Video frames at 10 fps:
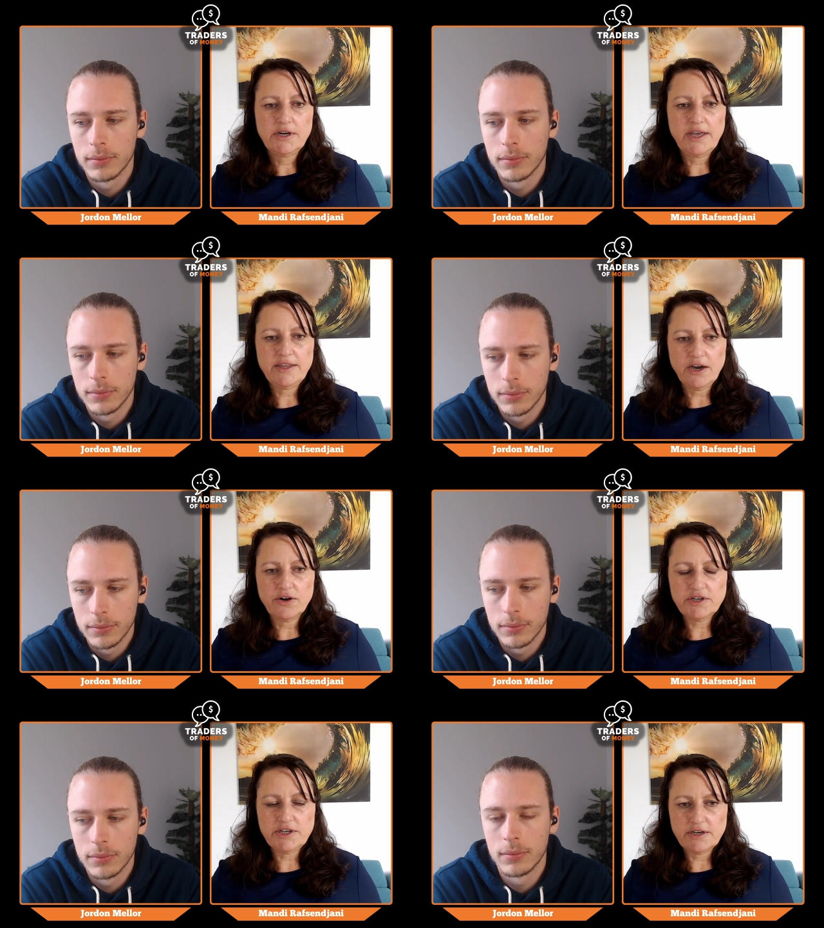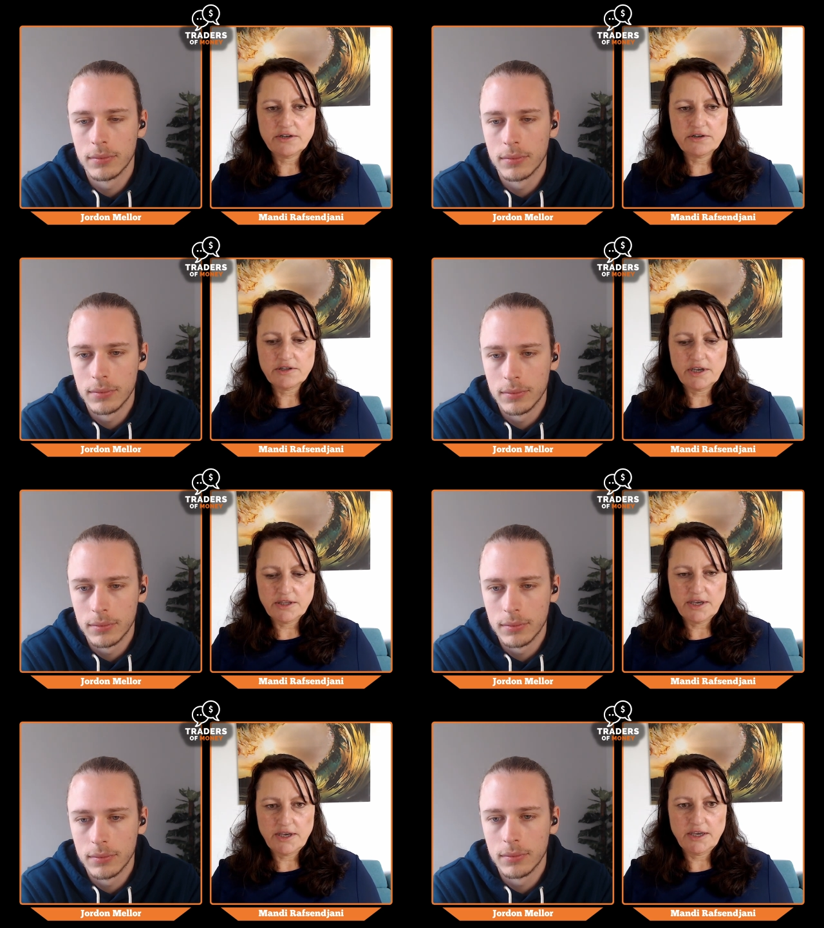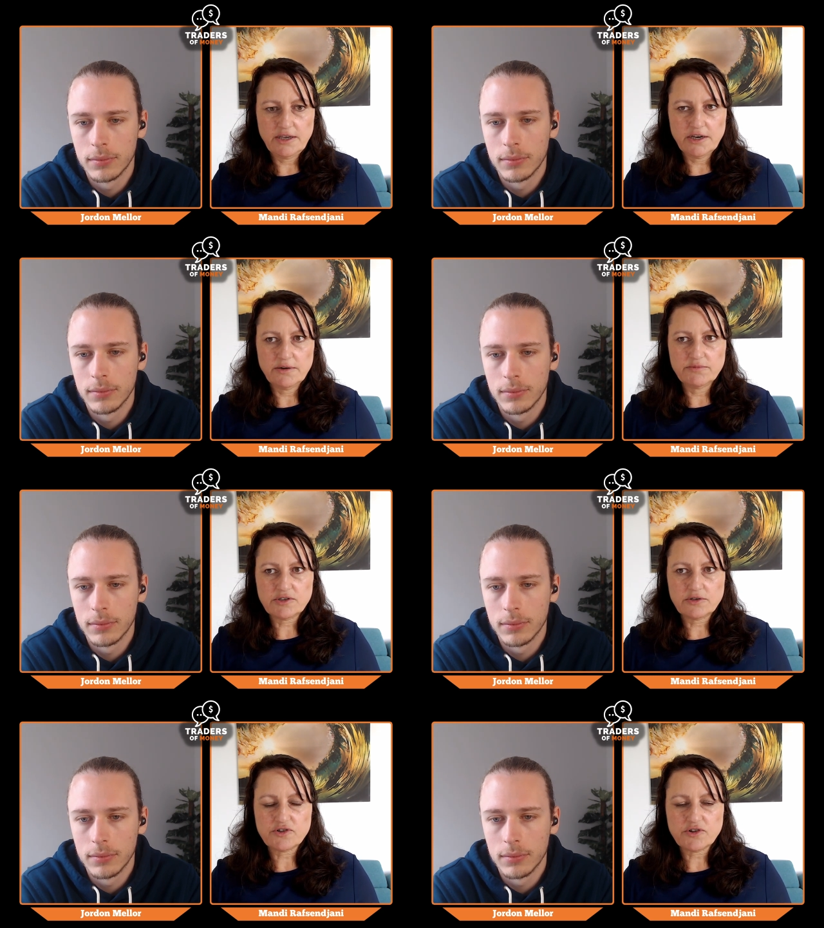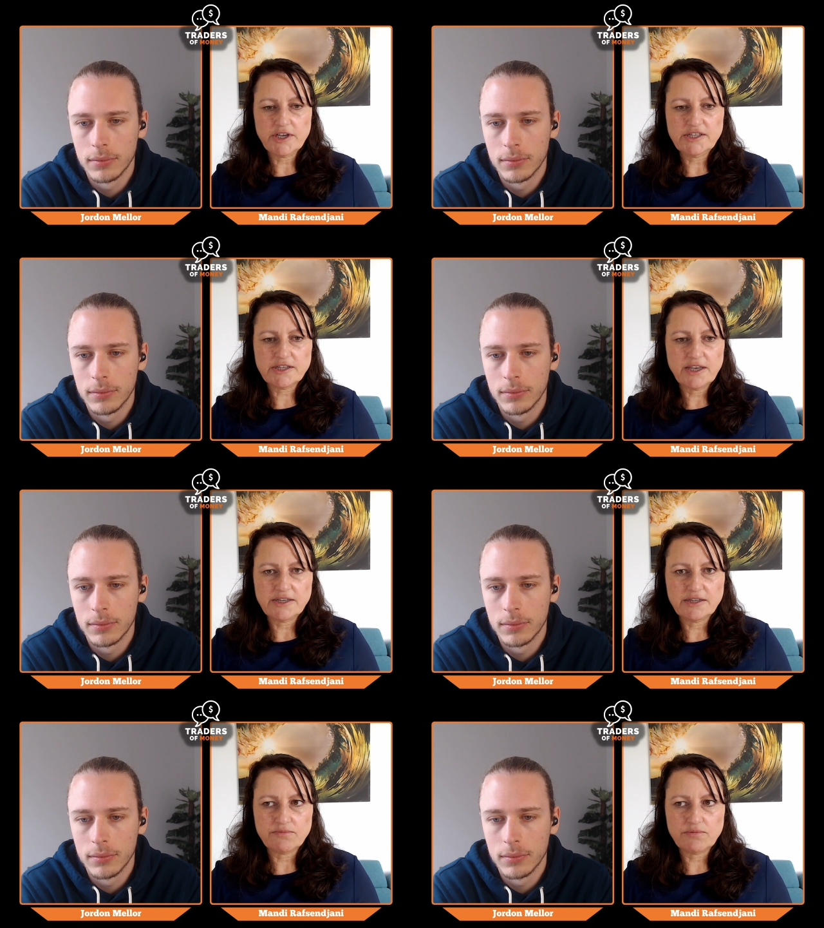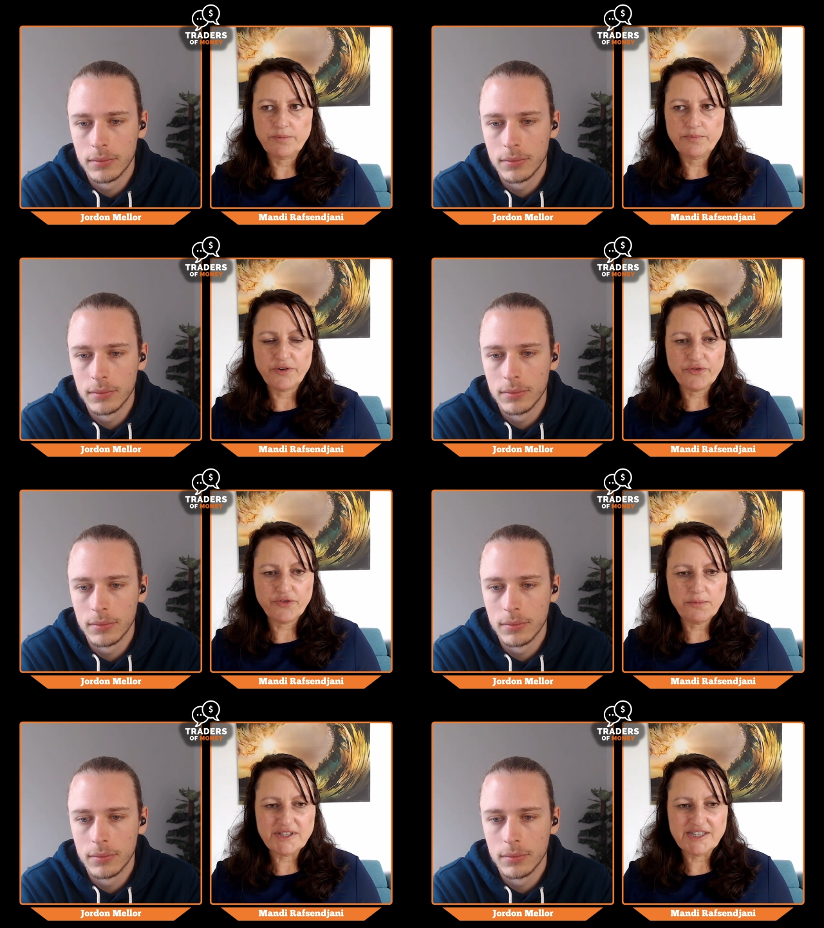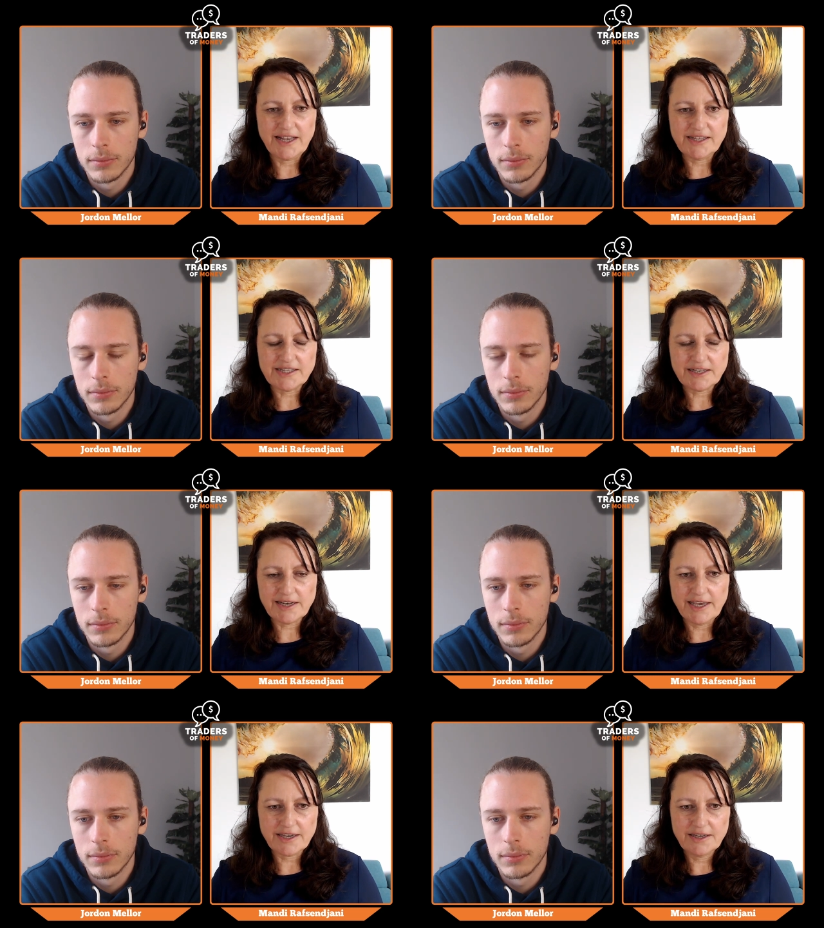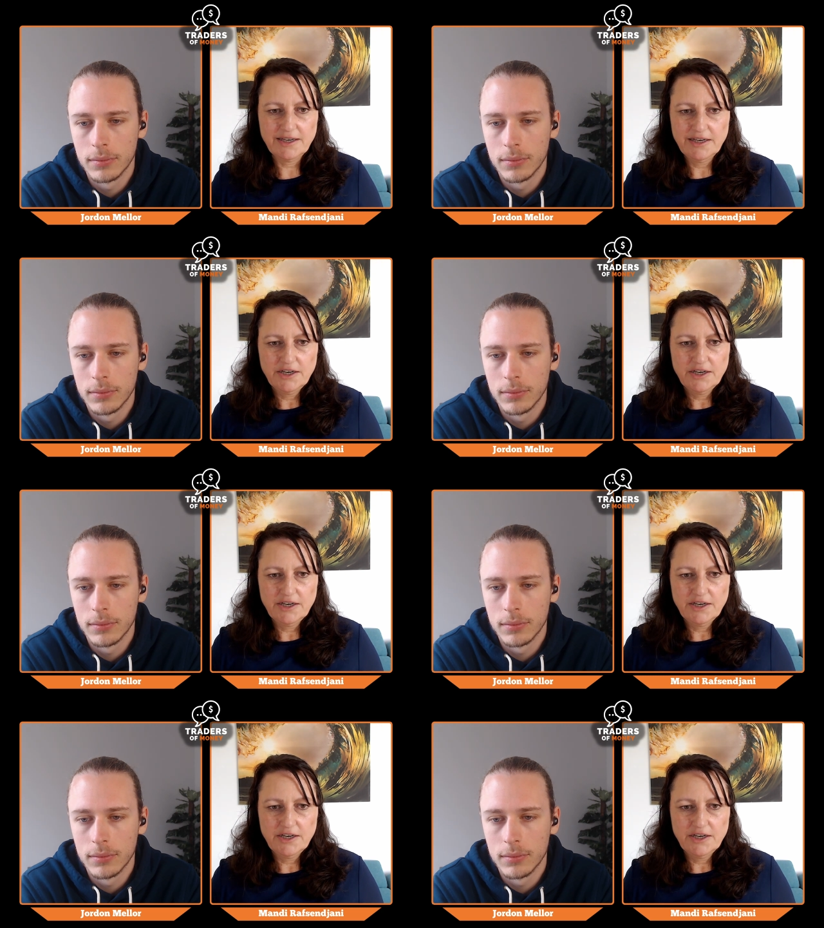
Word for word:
Speaker 1: and they only you know they they um, trace their um, performance stats like